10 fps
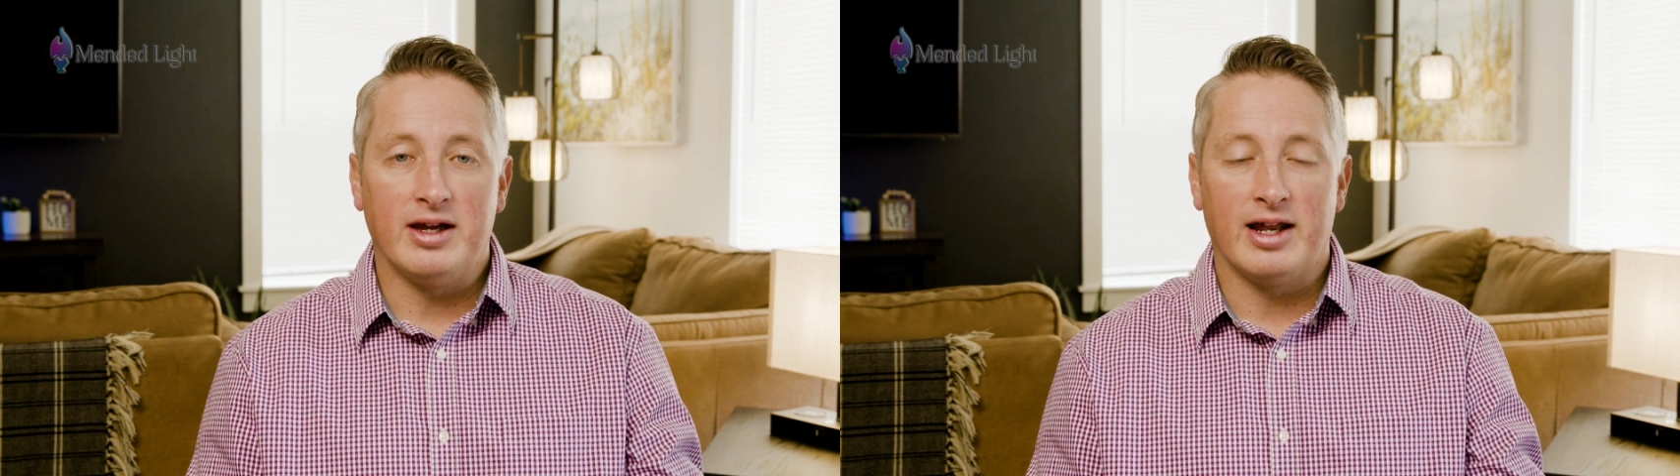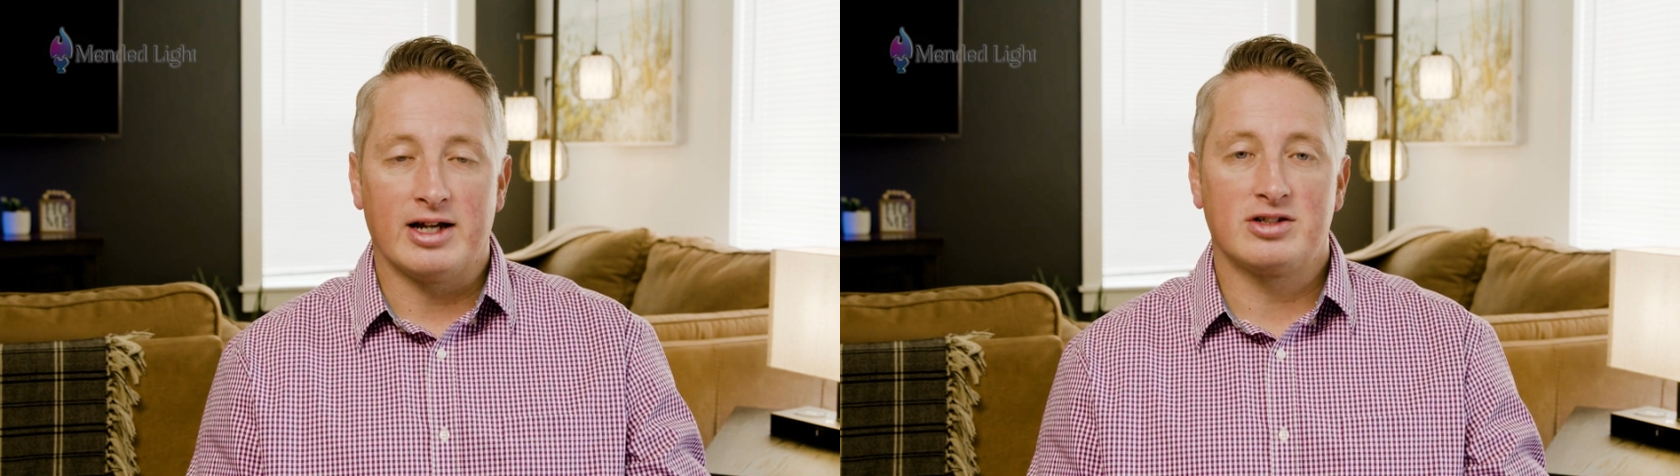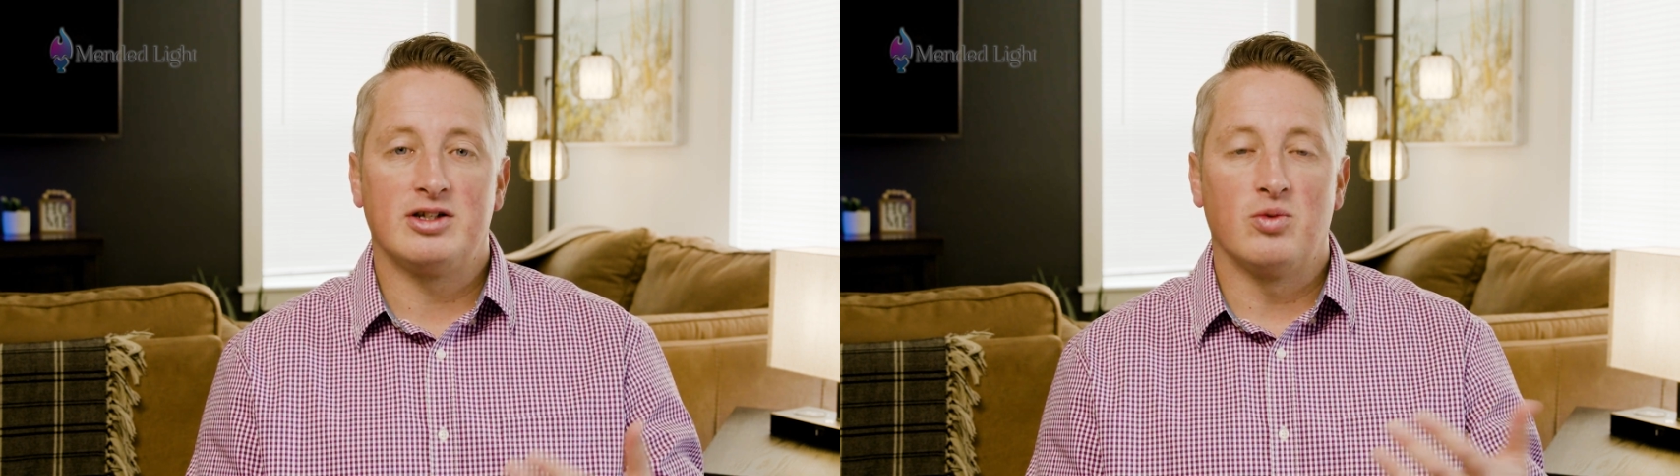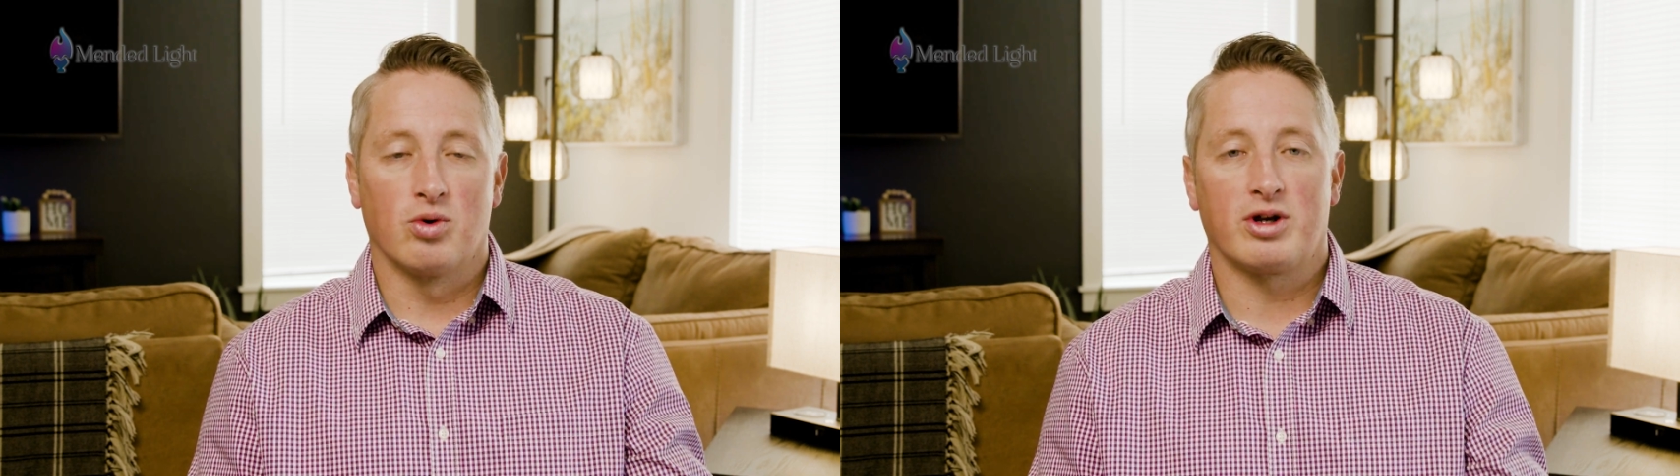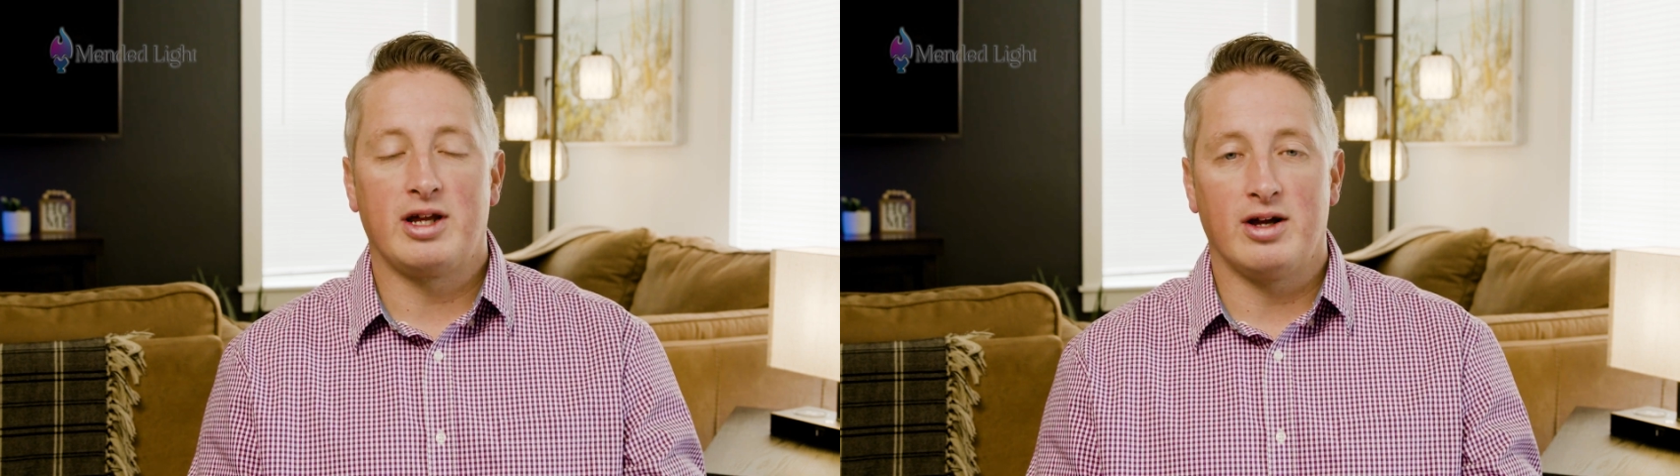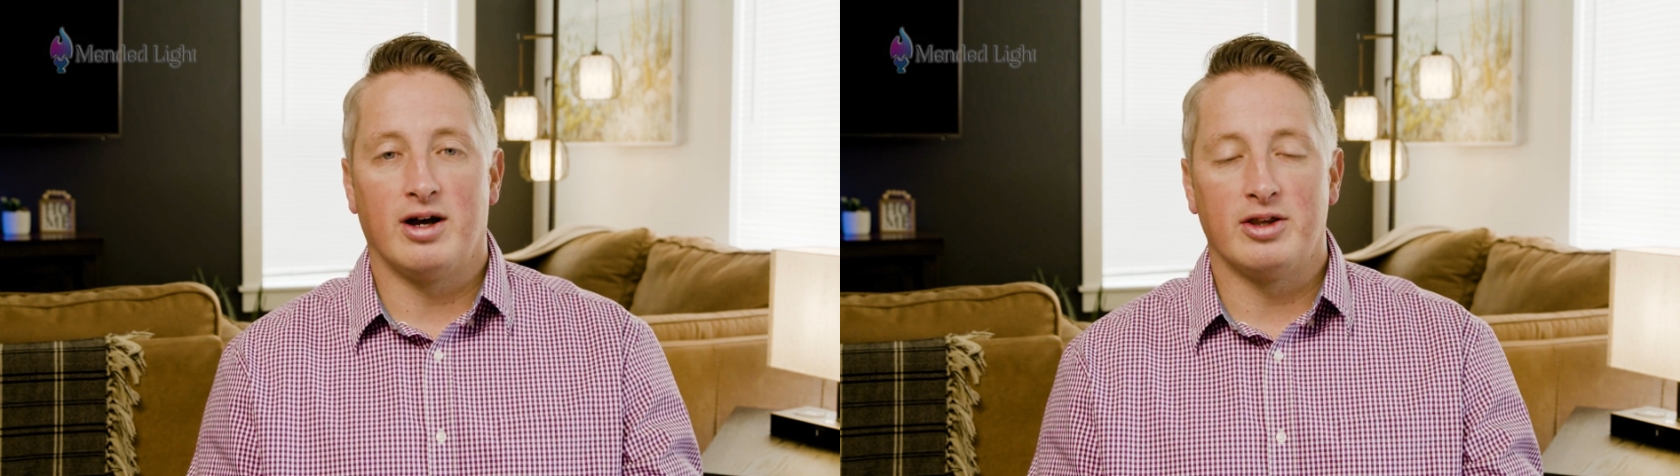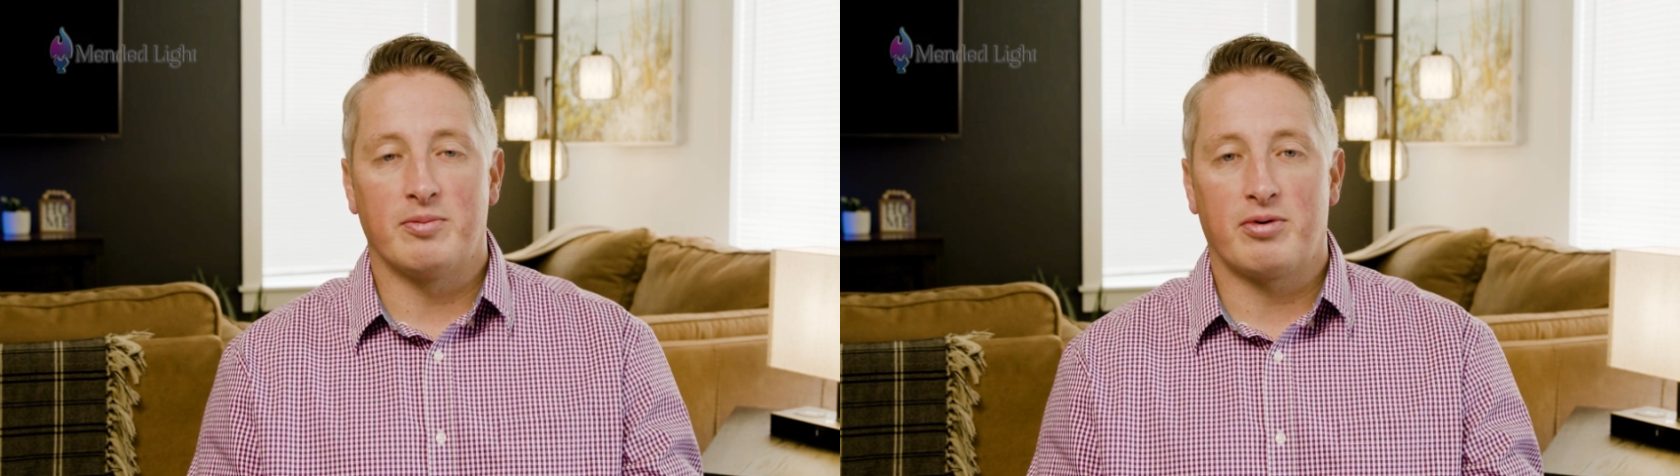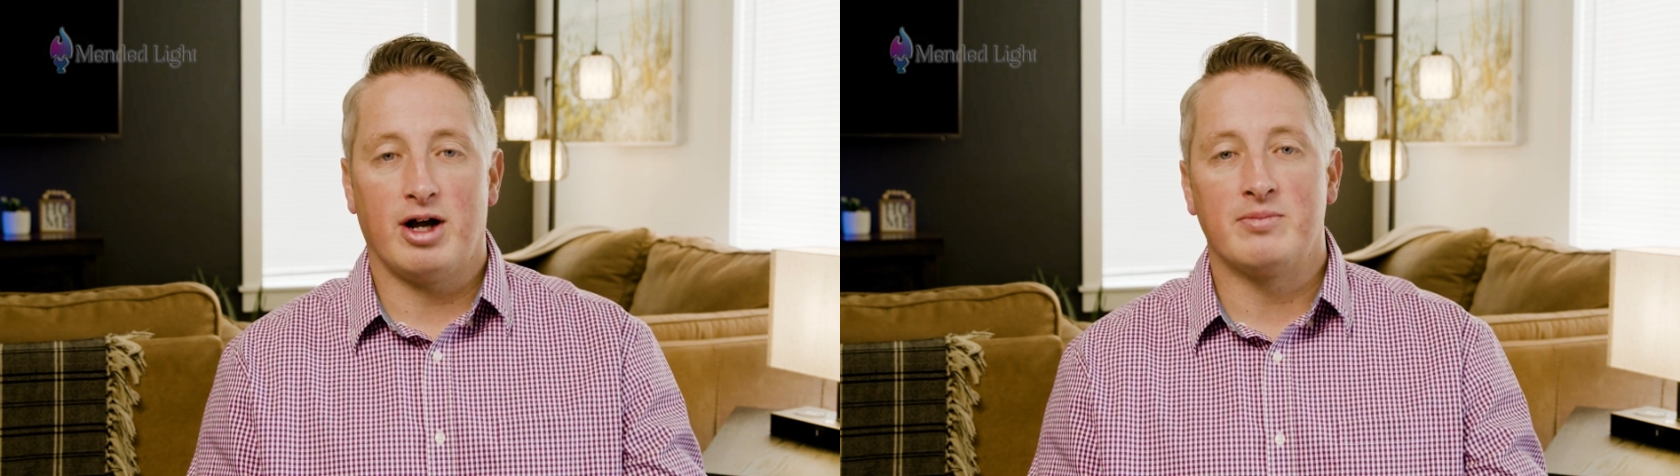and actually working on the
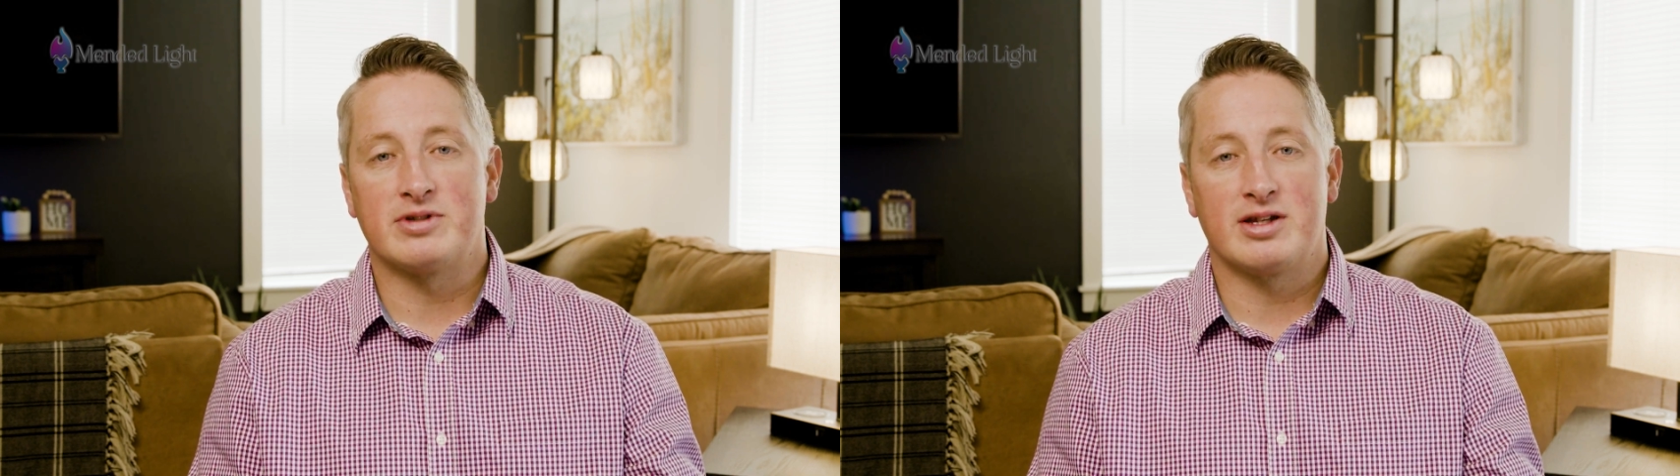problems,